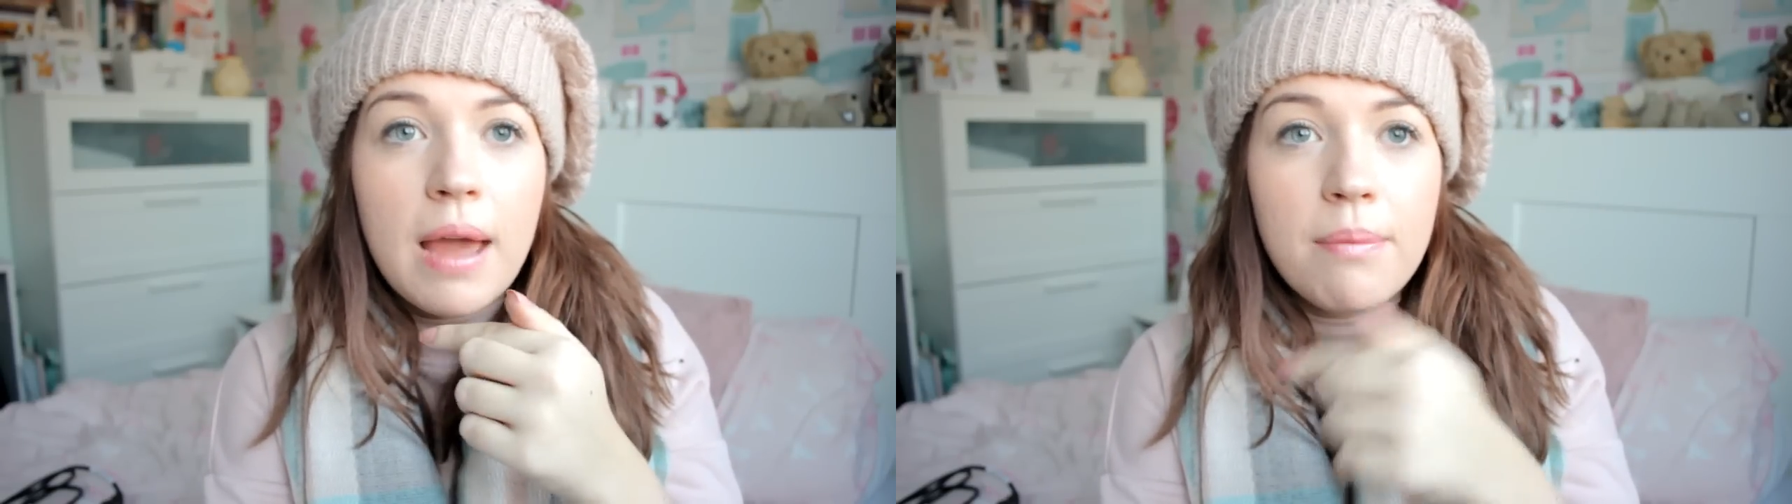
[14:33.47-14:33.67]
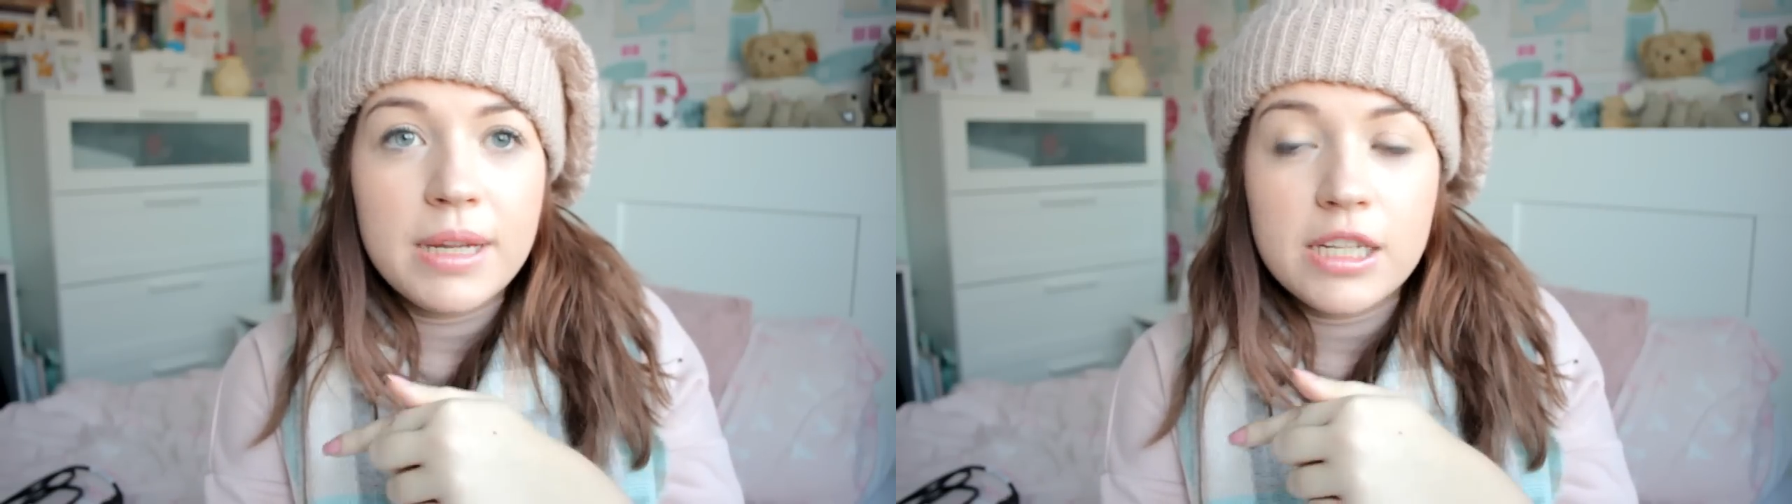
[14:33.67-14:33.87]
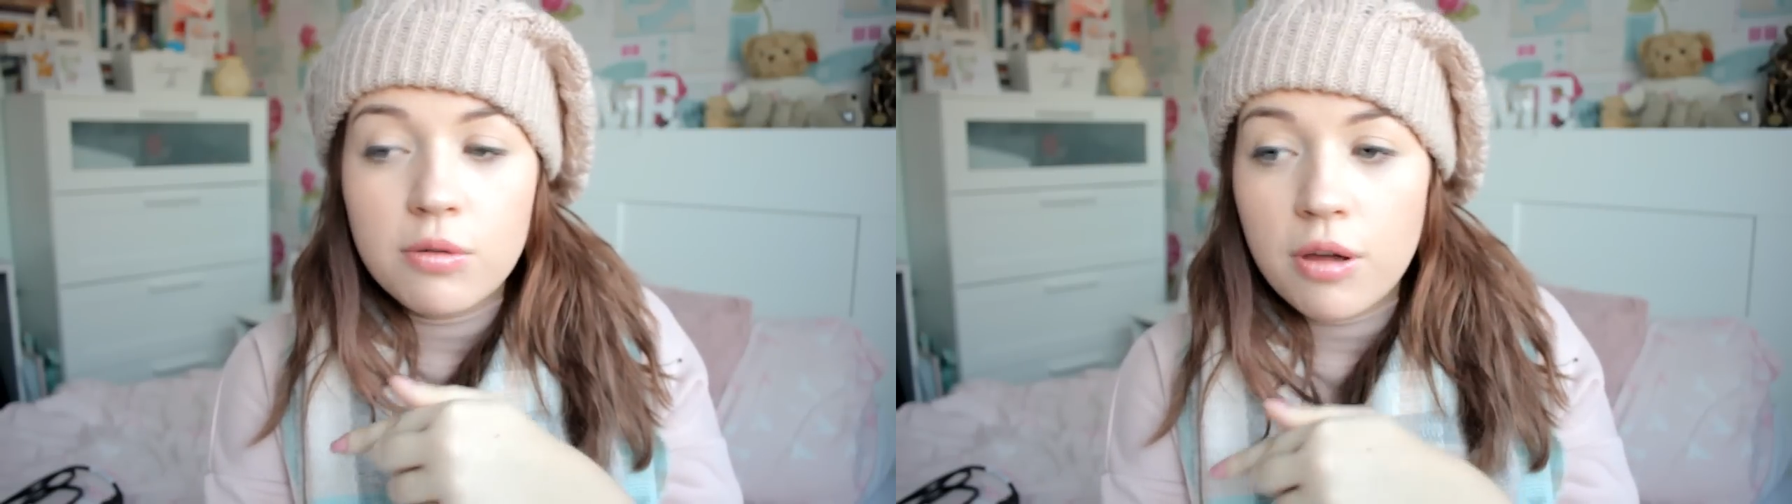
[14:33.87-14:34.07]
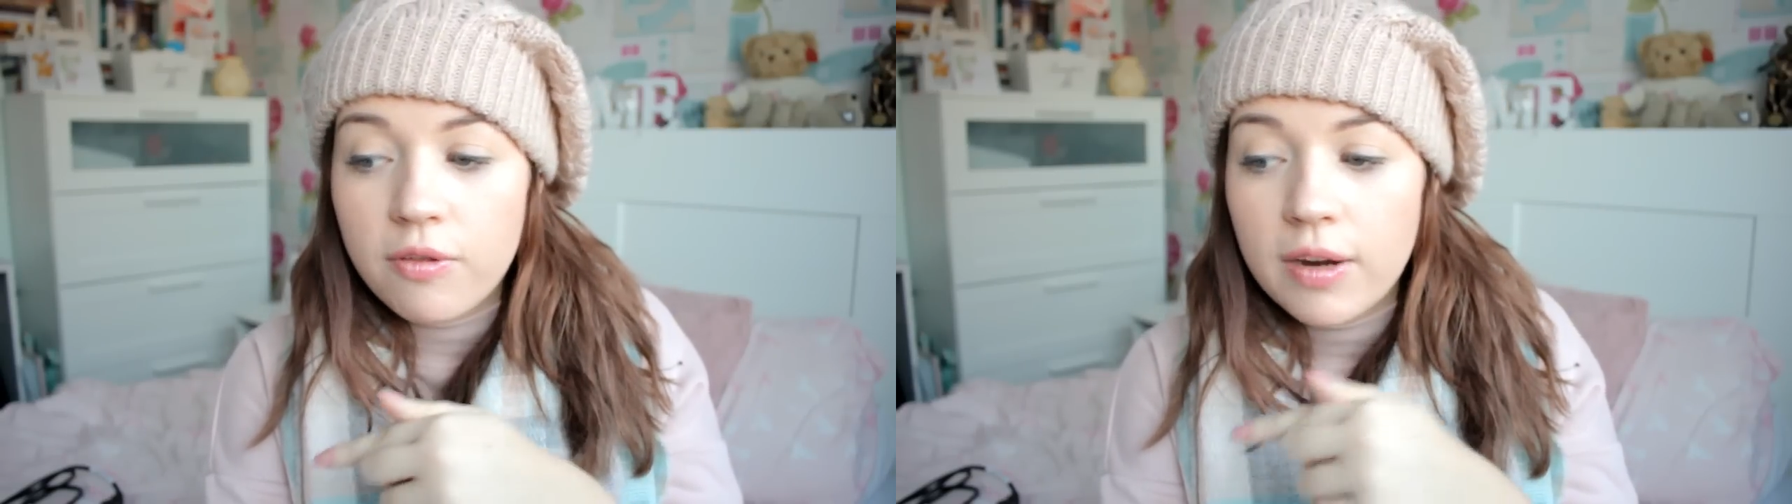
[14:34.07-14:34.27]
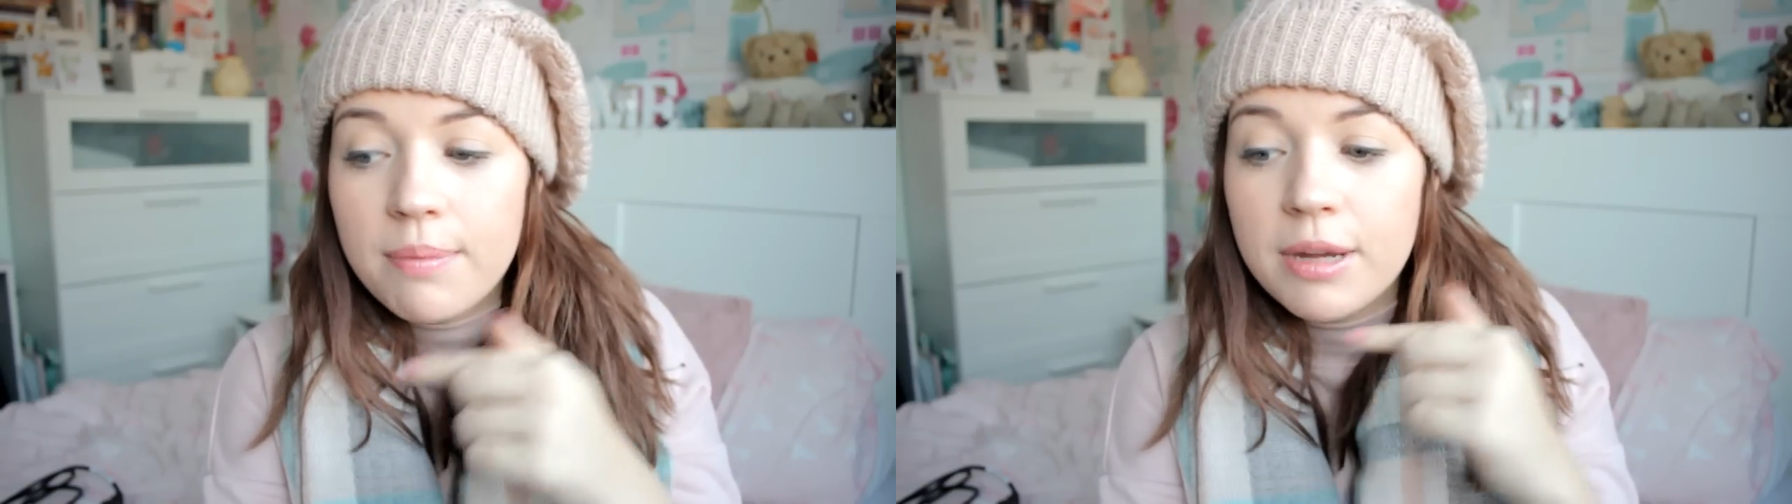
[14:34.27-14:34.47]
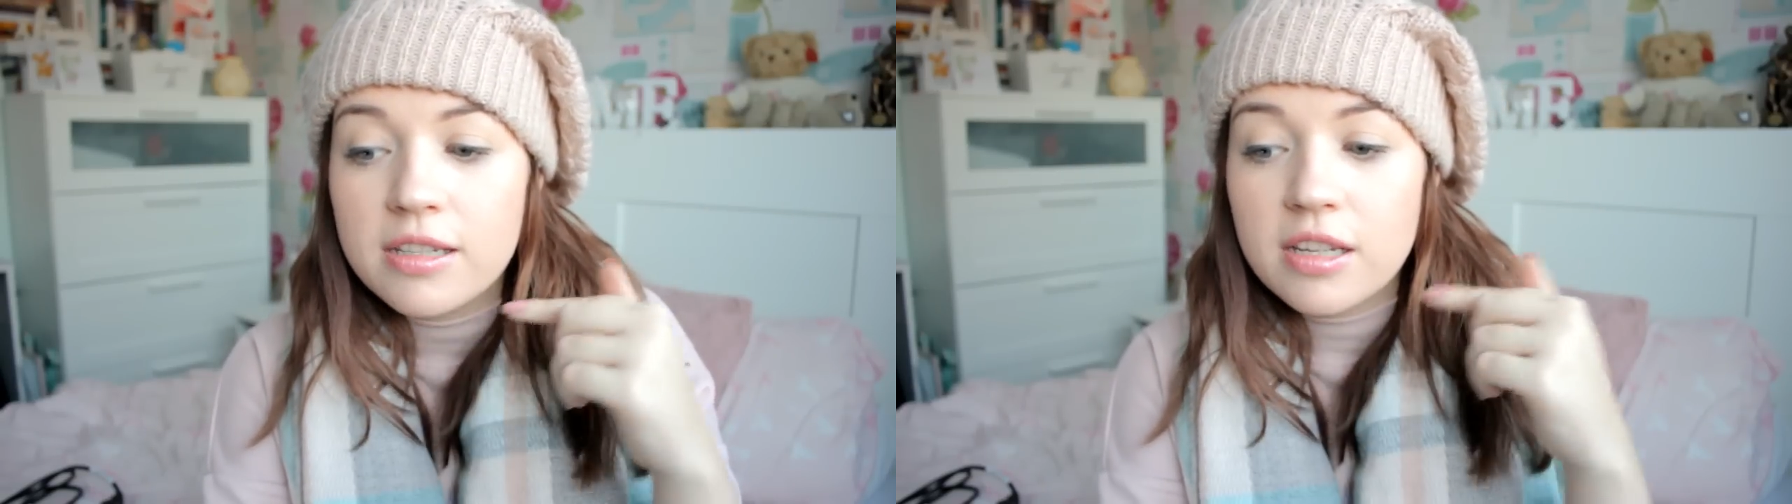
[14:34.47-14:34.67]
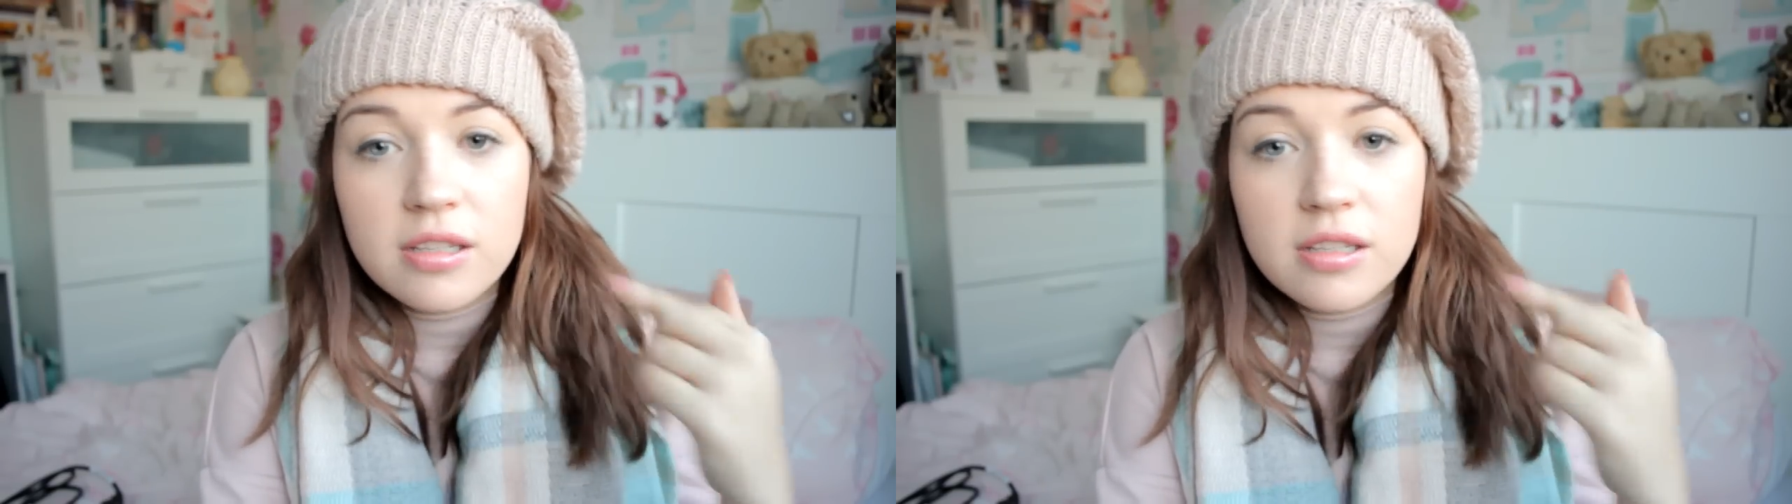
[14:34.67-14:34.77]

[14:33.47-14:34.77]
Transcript: and B203 because I